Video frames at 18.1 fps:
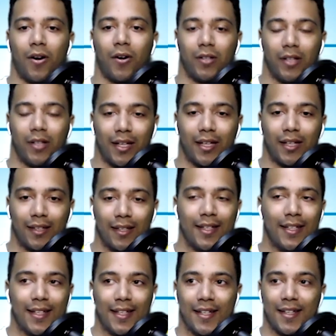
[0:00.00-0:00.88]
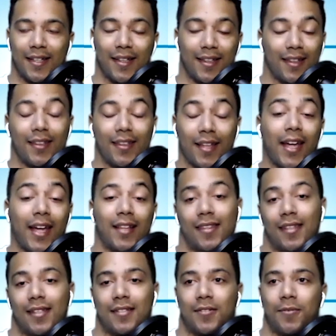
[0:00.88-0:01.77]
early like
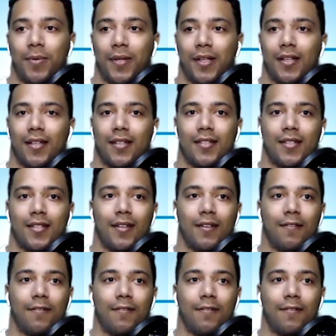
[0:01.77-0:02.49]
this, because